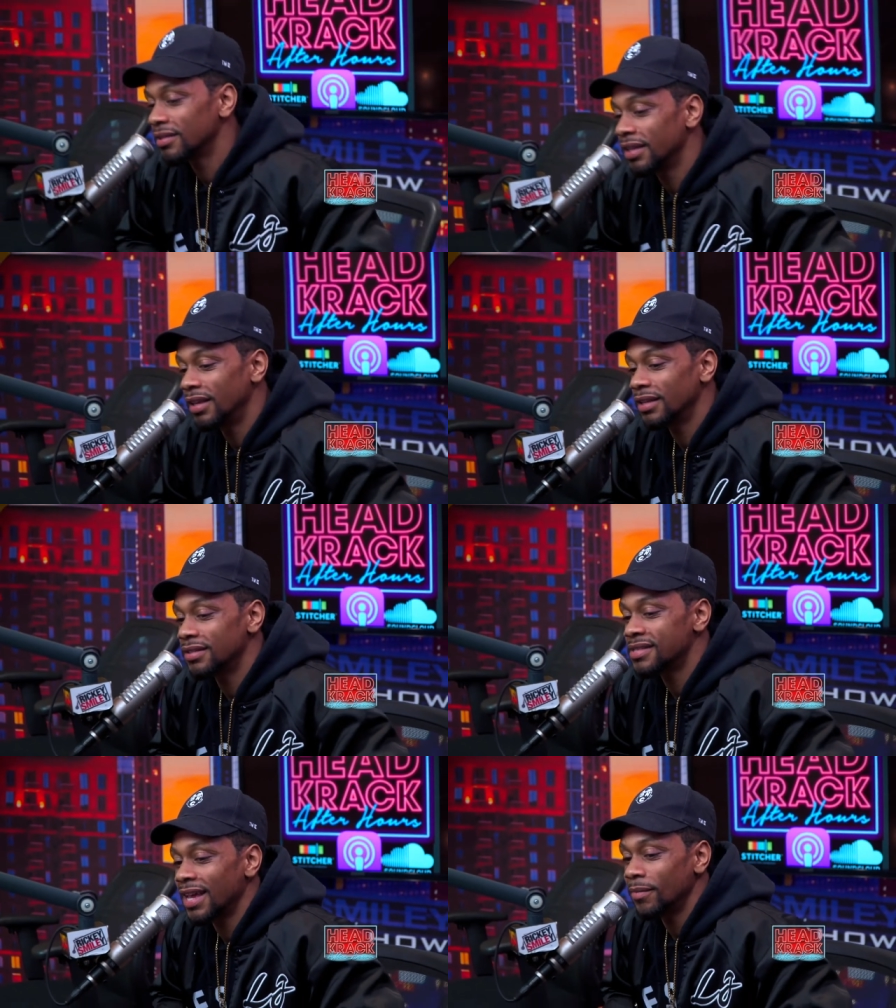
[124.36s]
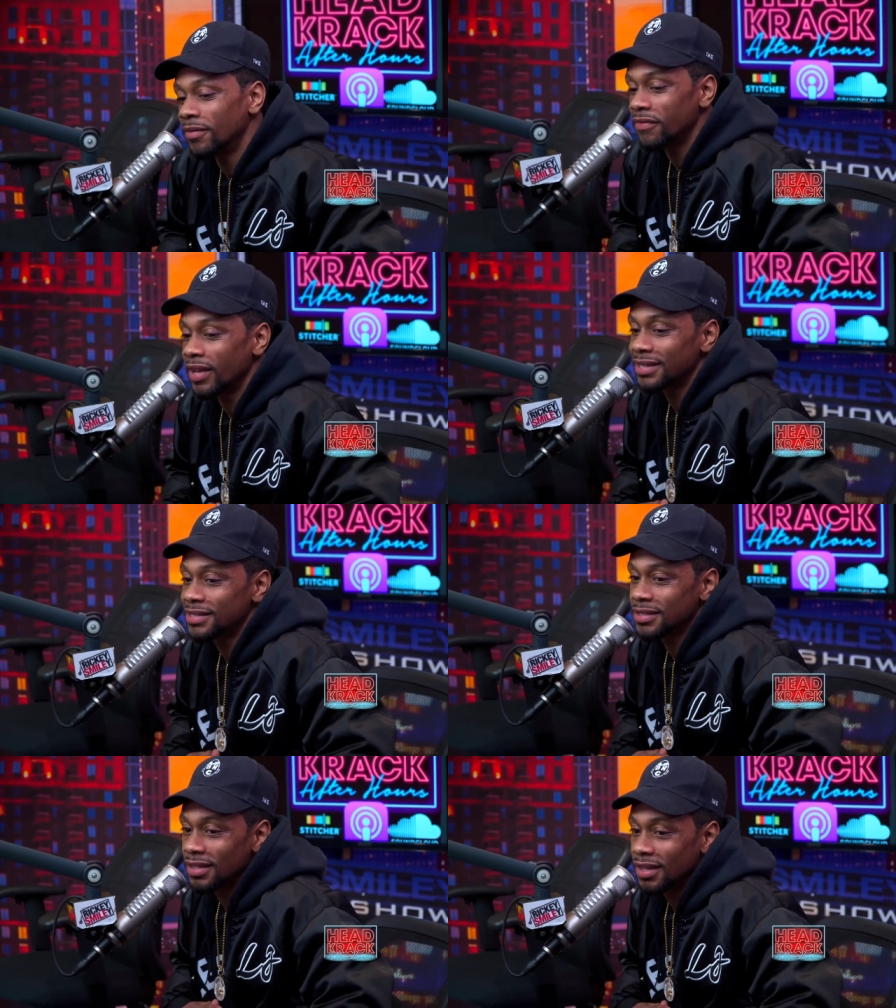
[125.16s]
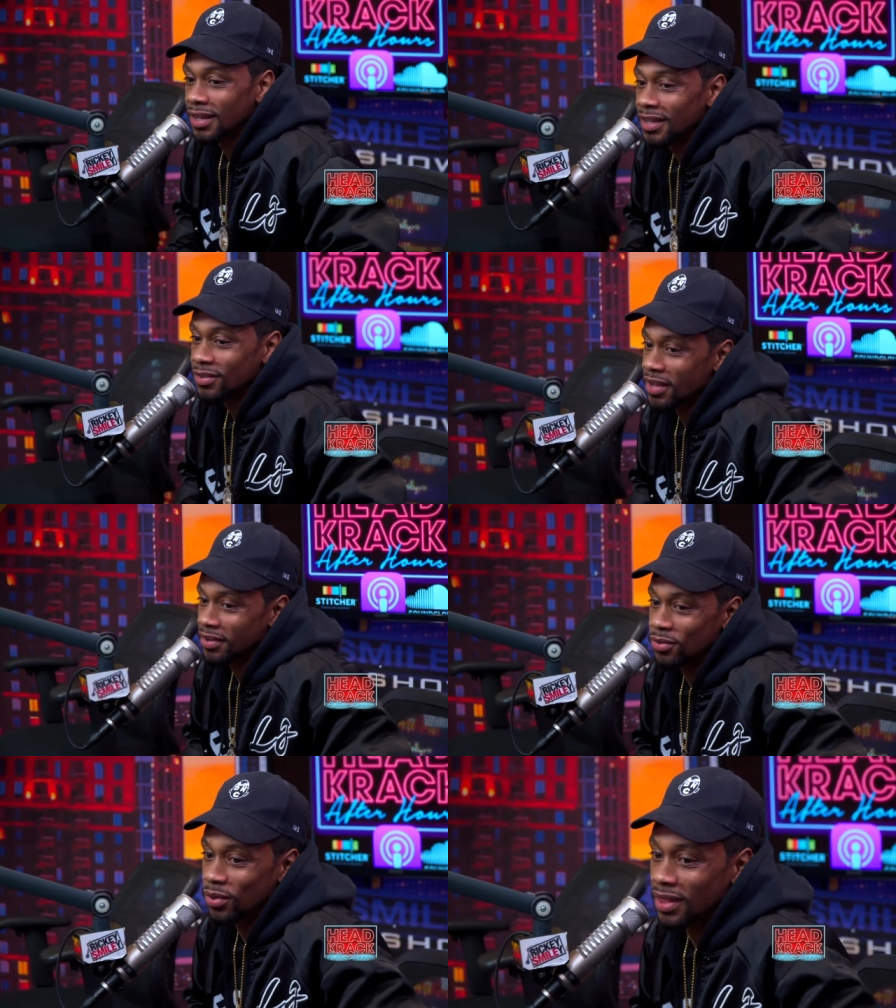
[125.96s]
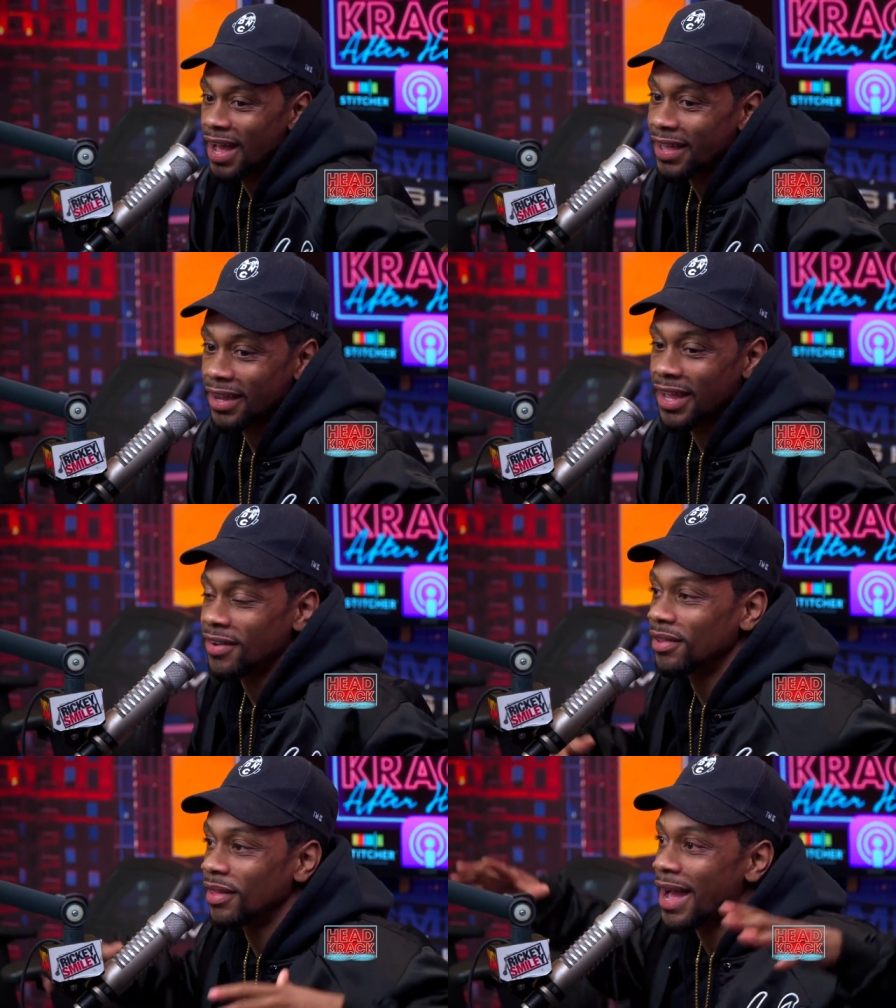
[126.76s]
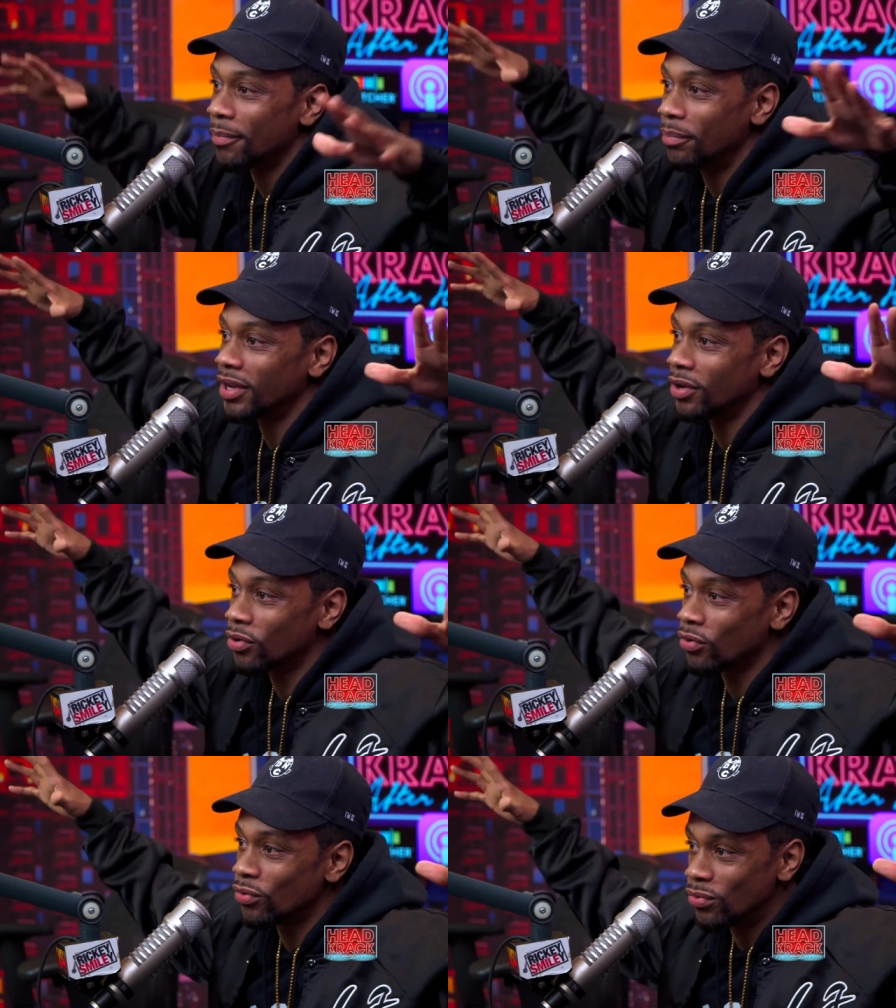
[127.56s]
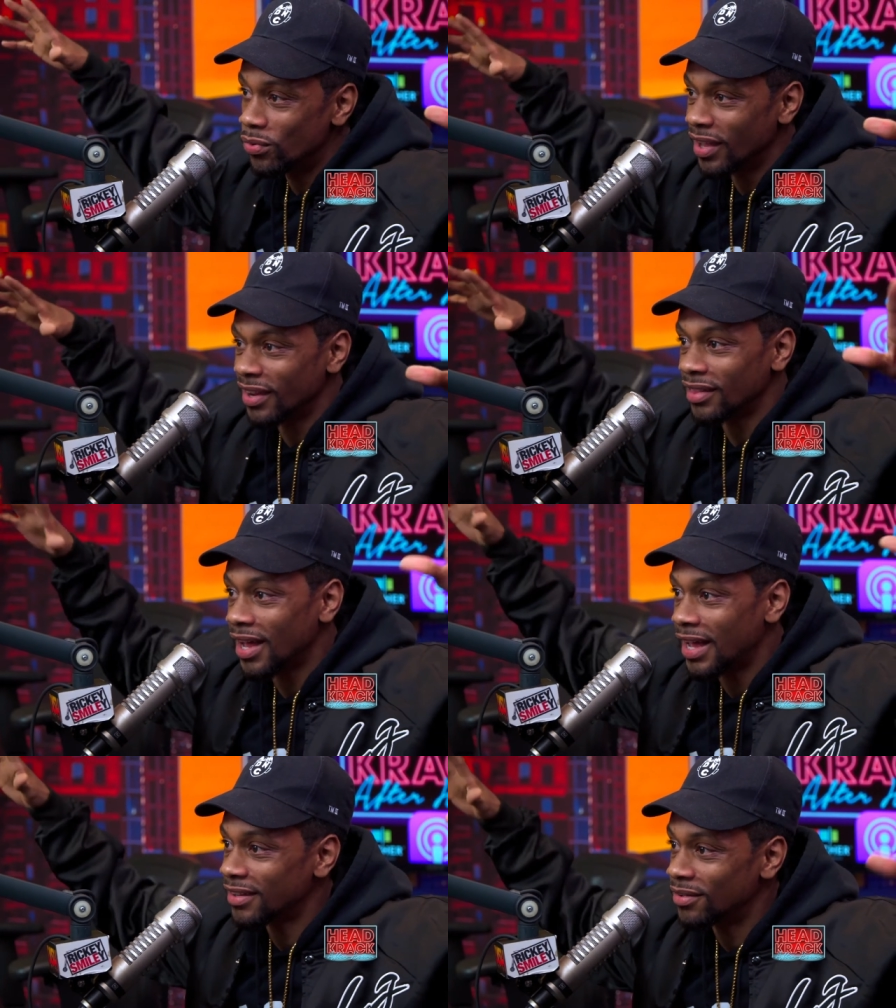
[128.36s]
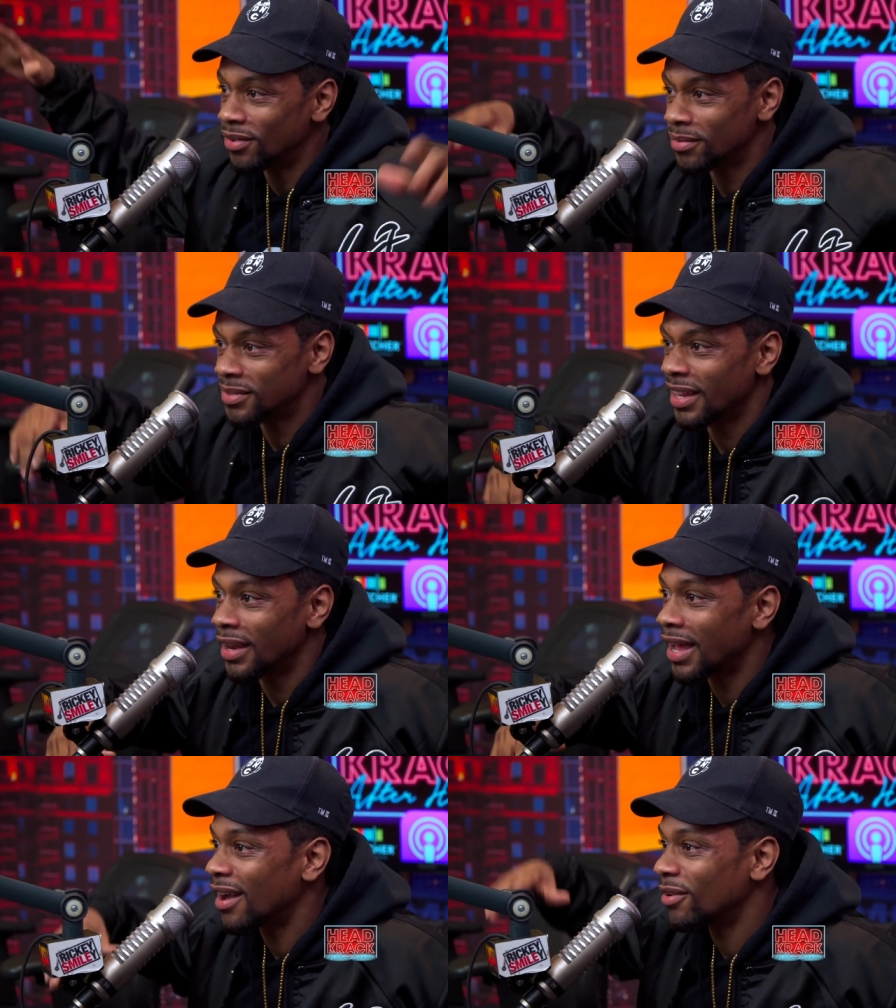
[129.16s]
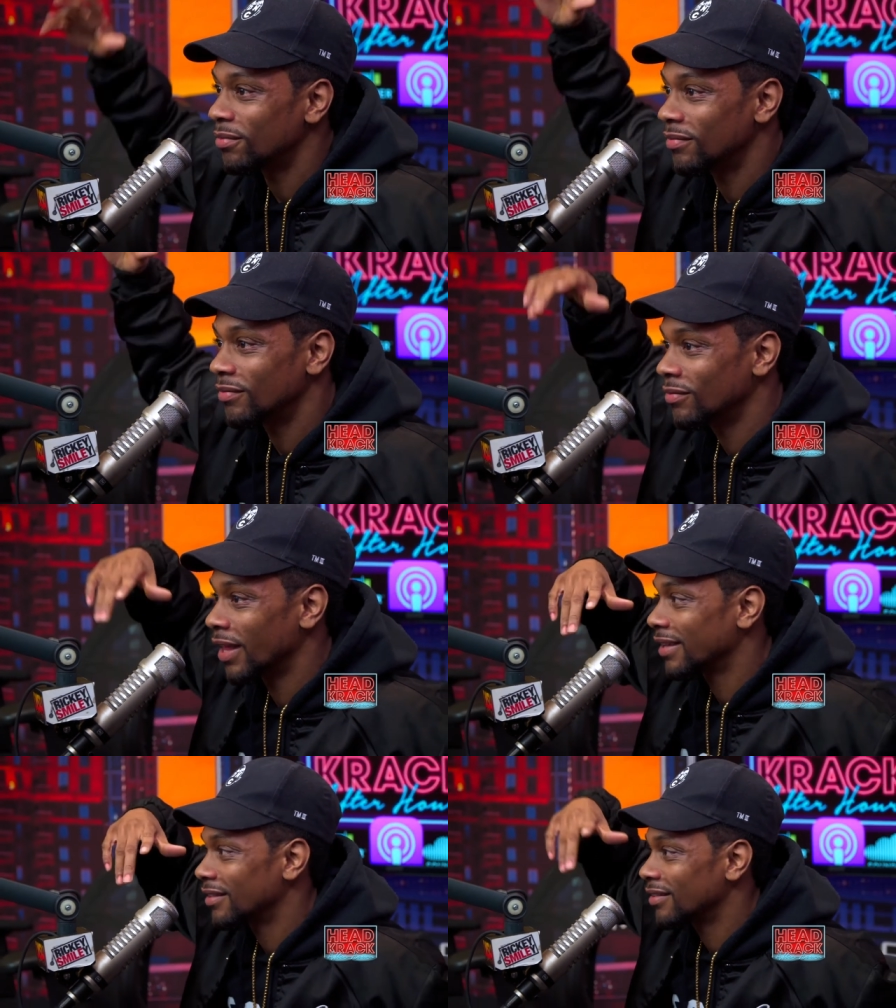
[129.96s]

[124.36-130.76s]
to get the same effects, you had to do a lot. You had to have a lot bigger crew and a lot. You know what I'm saying. Now like.